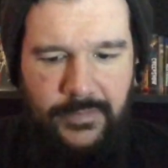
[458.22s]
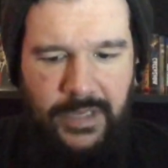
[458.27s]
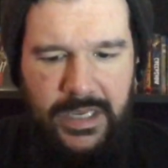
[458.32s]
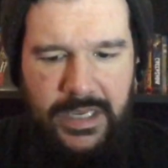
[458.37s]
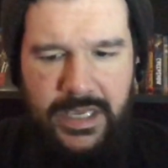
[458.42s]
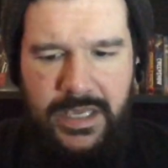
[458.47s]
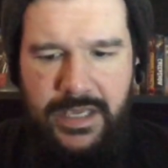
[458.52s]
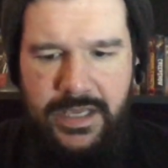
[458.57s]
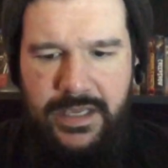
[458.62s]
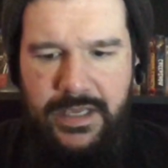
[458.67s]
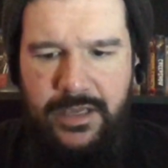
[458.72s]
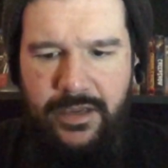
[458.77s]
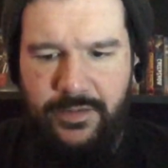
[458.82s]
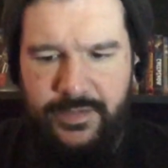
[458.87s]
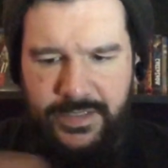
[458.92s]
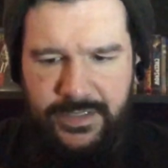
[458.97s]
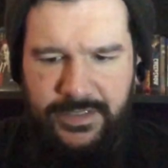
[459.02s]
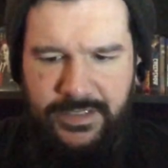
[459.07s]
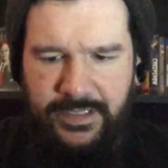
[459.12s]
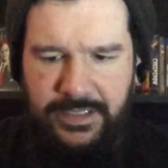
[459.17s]
He
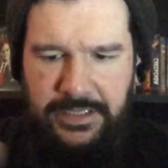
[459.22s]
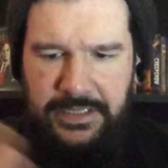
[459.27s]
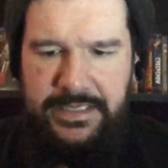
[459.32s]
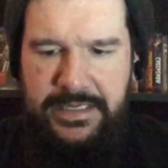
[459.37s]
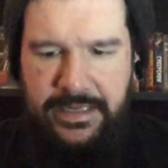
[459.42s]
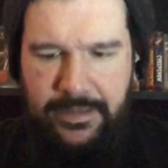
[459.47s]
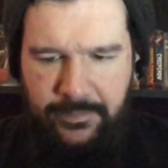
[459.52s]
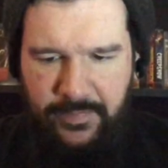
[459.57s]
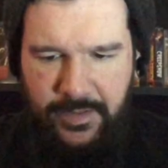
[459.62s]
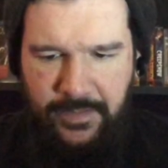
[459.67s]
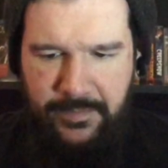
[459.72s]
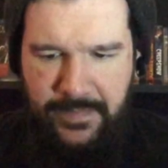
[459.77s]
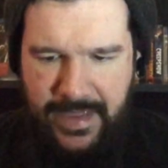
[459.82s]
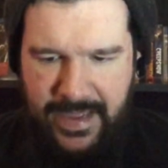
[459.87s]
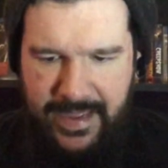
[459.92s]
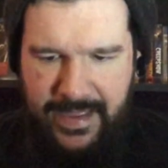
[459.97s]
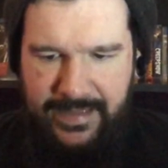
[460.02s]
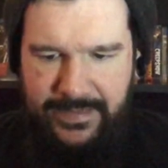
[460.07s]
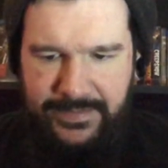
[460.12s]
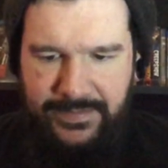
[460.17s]
goes in to clean up the
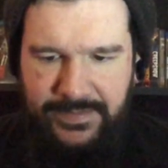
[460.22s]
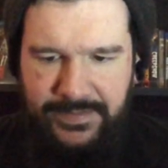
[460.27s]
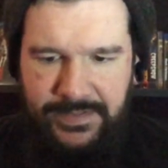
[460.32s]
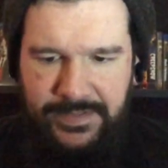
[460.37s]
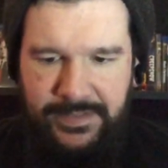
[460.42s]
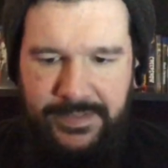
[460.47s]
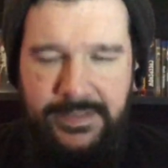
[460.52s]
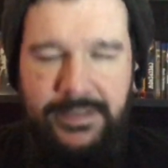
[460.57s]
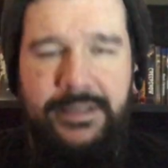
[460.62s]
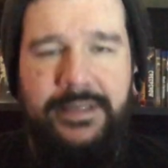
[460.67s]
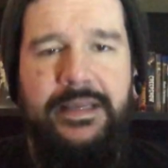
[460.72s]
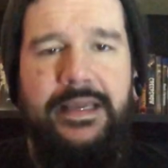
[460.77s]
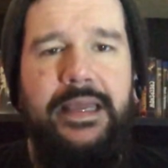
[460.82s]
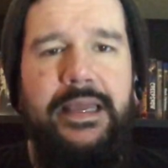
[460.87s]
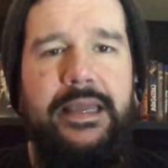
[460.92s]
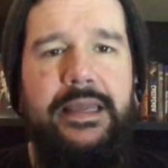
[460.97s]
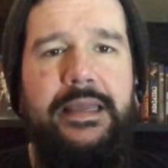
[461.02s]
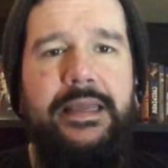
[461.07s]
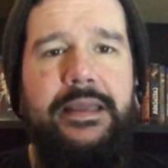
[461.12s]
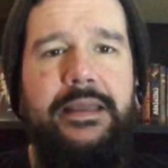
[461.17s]
mess,
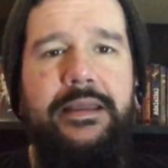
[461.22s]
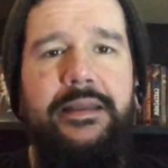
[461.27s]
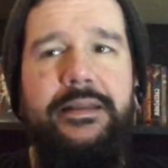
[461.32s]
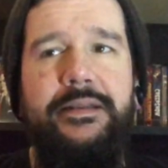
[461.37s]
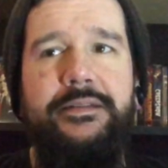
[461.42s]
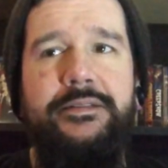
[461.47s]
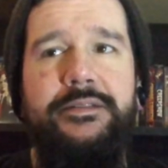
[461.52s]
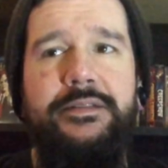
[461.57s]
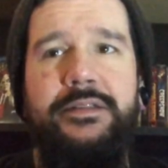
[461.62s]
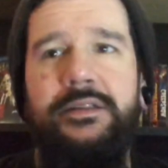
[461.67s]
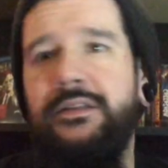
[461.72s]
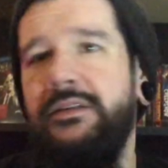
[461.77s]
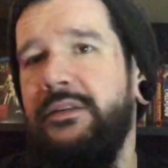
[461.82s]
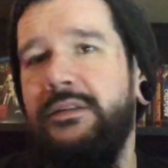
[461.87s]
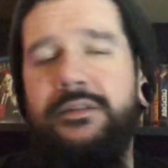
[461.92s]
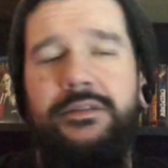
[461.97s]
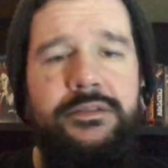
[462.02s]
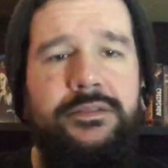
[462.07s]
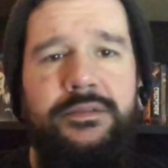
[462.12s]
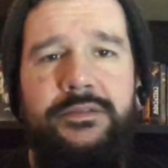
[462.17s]
and
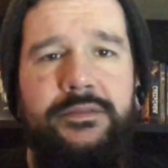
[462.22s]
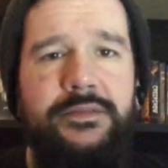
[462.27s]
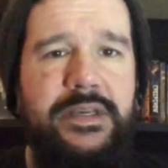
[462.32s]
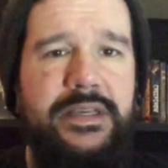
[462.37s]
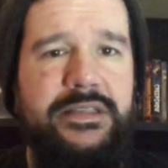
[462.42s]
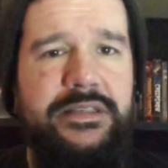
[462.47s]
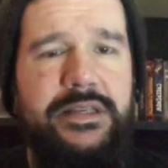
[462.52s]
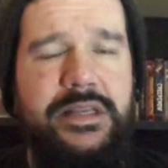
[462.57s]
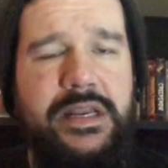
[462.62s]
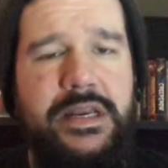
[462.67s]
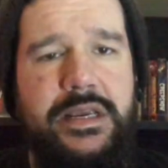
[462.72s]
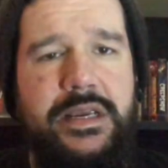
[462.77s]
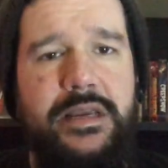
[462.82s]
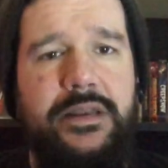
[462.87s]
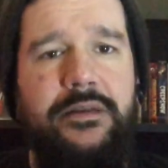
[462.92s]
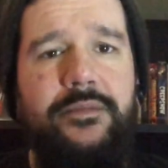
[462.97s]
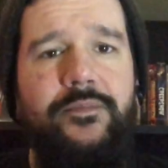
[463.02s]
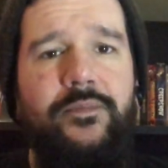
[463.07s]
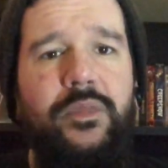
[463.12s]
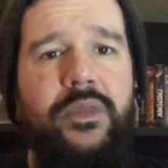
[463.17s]
he's an
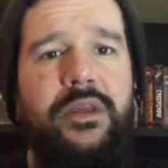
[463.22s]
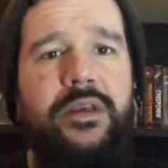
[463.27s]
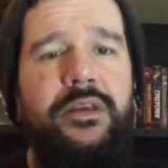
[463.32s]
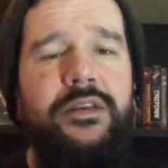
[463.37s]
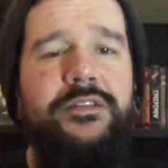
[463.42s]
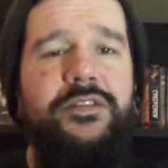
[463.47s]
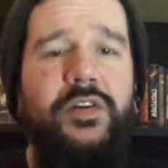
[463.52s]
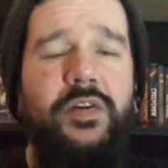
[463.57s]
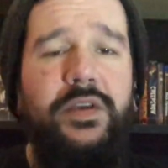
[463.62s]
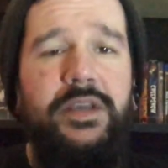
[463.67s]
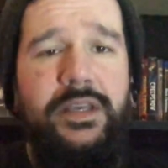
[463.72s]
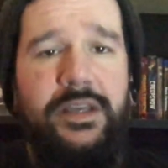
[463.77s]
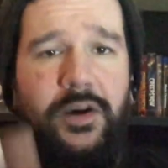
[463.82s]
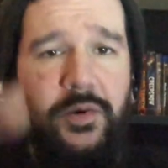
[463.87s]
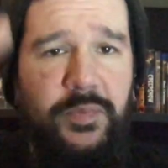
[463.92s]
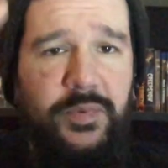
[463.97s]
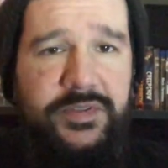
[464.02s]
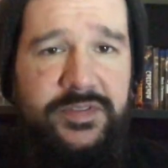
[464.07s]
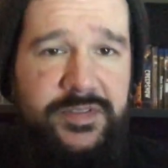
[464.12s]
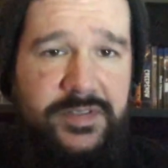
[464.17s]
idiot. So he
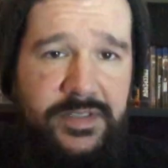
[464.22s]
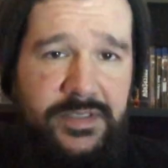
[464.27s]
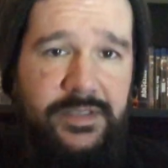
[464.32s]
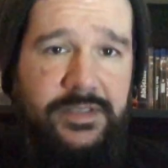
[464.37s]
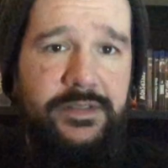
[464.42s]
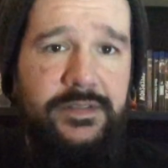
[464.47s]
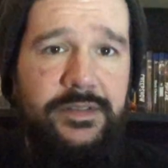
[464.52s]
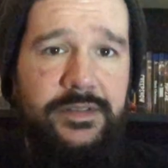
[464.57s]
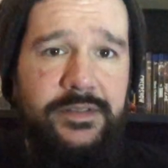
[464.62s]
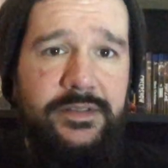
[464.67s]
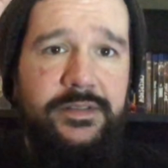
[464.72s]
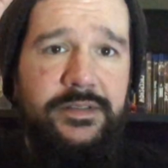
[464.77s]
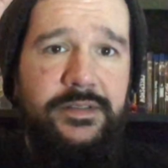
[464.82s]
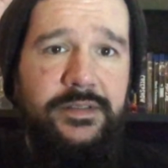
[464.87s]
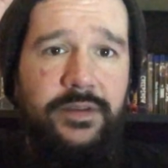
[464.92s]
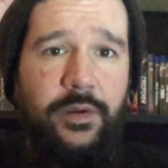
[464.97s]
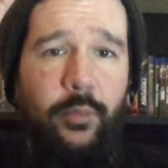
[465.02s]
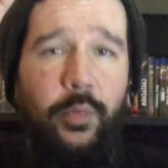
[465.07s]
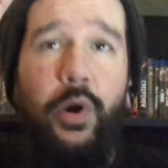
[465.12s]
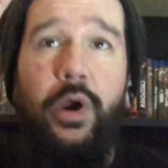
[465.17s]
opens the
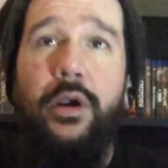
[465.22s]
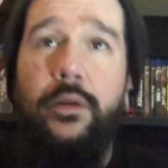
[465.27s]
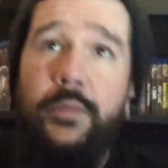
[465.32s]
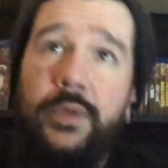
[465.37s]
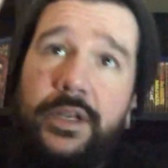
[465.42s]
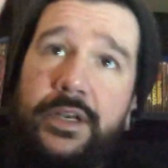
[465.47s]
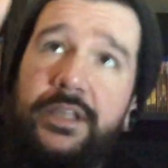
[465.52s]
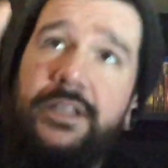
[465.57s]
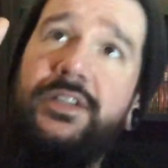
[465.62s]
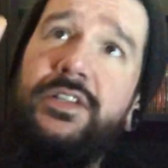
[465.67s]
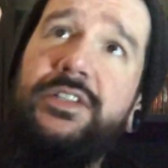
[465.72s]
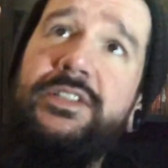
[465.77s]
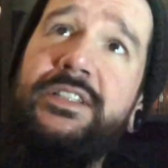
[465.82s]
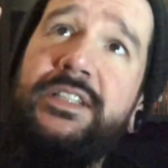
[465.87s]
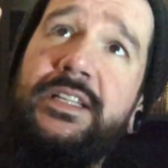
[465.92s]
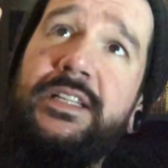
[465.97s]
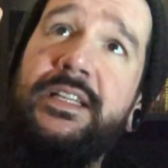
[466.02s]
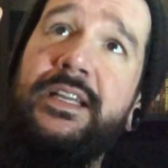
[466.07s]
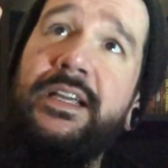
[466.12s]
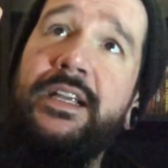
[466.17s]
compartment, and he looks
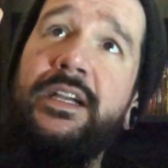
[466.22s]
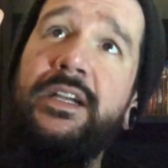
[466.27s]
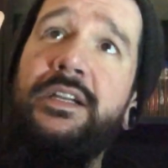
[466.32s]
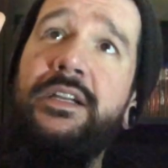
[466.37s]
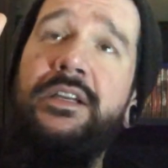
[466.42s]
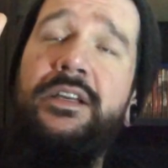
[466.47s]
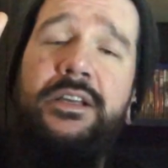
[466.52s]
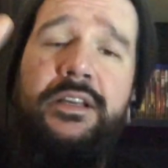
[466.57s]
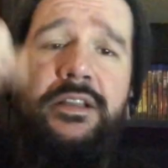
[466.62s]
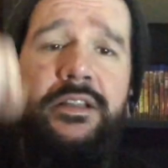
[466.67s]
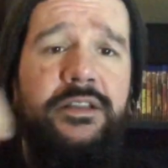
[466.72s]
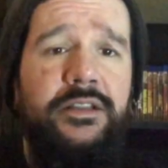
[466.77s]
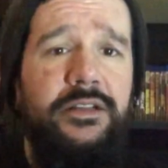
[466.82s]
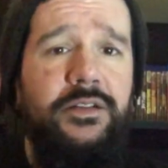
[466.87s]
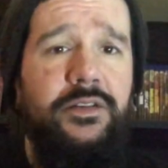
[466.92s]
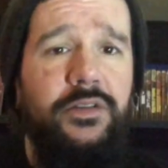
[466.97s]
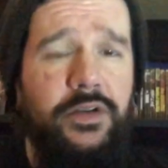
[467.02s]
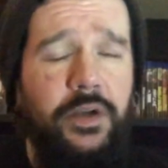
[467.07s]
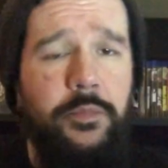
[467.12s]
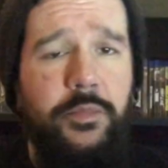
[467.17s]
in there. The
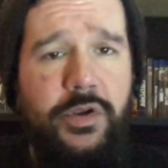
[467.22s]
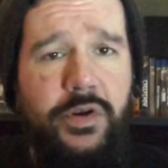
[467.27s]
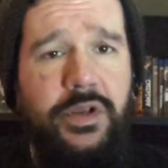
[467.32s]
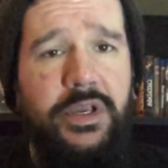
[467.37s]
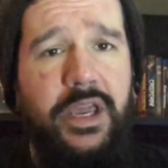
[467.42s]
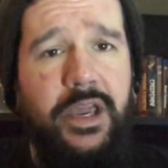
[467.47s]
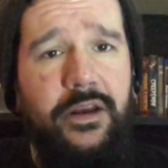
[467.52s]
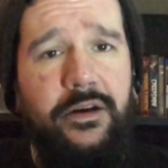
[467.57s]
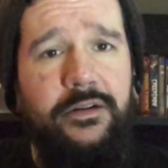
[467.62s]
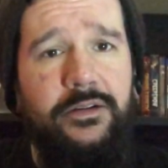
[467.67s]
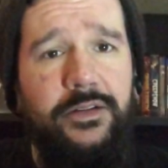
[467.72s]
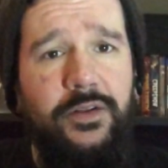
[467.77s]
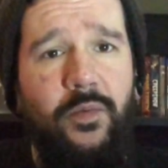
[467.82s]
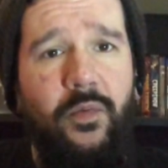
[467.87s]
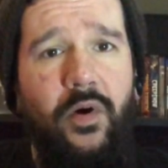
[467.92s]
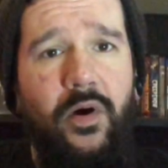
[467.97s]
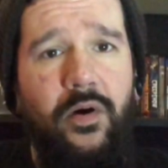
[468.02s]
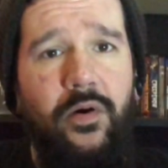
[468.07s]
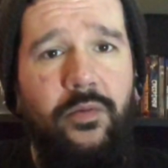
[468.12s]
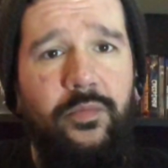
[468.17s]
little communicator on the
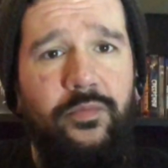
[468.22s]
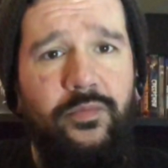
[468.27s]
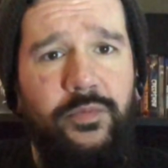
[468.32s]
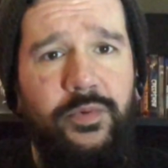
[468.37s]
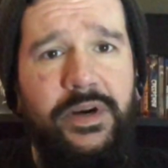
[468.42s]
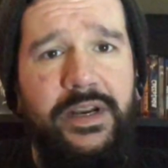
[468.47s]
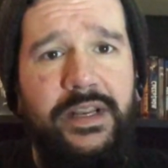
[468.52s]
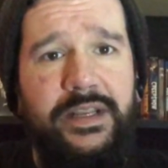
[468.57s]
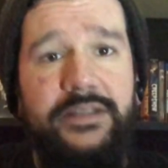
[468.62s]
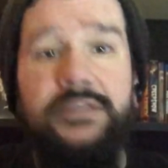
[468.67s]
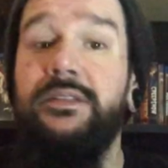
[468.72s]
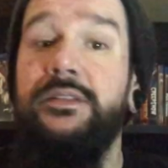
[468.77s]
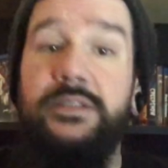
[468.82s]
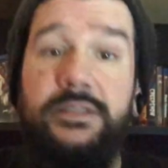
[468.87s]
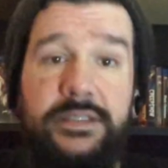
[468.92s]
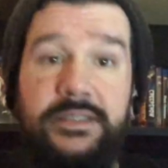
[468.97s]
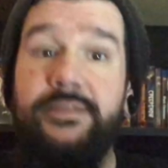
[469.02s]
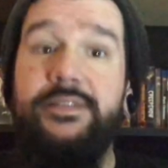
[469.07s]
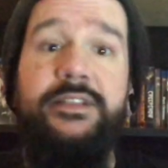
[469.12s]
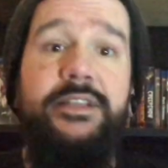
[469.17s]
wall rings,
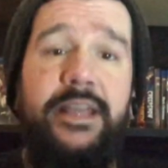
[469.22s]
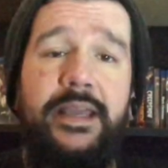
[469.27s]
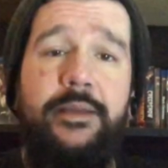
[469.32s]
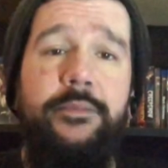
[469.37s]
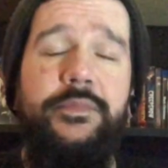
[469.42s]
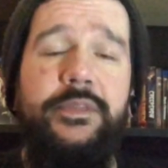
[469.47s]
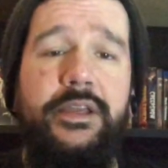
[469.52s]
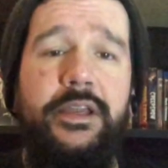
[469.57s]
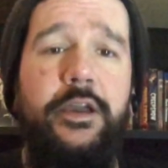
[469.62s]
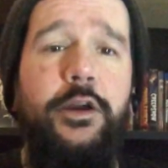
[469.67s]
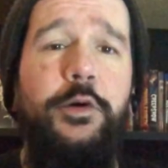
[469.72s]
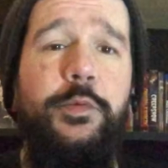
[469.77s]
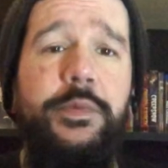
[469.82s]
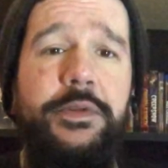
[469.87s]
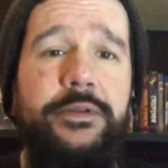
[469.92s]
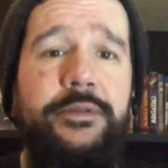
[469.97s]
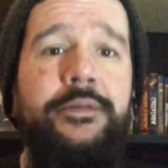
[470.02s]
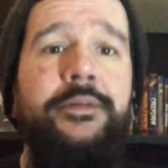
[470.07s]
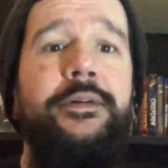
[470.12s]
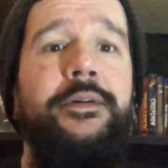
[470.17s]
and he leaves the damn thing
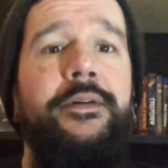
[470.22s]
open.